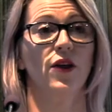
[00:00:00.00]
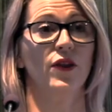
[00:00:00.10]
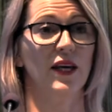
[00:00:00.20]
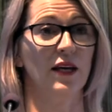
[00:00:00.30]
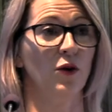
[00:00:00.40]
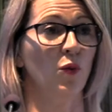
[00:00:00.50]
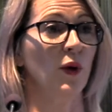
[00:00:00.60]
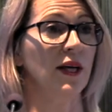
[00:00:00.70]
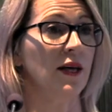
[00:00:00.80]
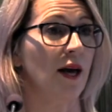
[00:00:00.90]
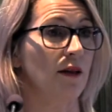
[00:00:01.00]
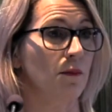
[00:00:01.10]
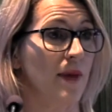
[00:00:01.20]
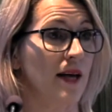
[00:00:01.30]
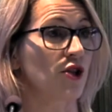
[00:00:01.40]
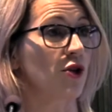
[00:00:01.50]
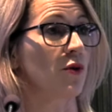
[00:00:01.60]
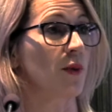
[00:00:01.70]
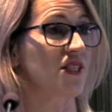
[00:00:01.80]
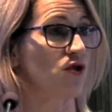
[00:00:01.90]
then we can make sure
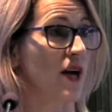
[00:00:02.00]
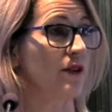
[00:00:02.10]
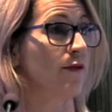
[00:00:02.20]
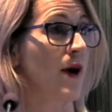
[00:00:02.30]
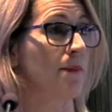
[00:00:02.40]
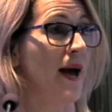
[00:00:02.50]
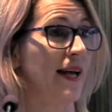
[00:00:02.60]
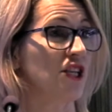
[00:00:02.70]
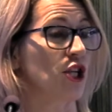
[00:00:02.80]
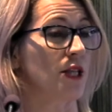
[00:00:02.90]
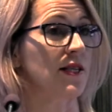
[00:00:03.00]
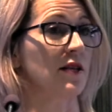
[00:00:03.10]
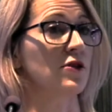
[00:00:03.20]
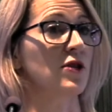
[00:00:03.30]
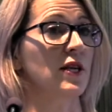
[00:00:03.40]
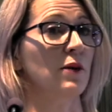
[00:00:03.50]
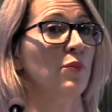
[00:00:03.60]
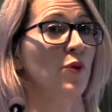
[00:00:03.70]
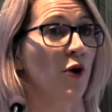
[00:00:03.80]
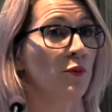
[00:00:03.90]
that we stratify patients into the
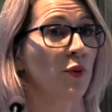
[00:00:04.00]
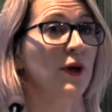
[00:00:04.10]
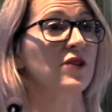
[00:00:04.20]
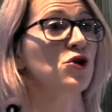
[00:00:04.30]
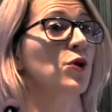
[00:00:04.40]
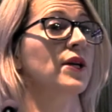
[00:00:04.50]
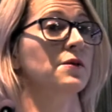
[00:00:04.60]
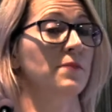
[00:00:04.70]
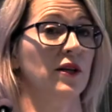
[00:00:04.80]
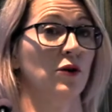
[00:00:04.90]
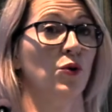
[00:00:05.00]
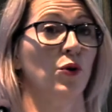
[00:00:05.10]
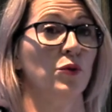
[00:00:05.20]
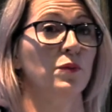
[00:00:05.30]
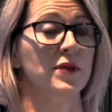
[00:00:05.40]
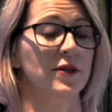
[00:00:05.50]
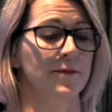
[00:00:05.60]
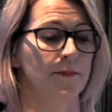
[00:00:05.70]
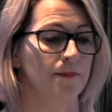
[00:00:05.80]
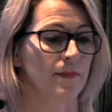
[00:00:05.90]
appropriate treatment groups.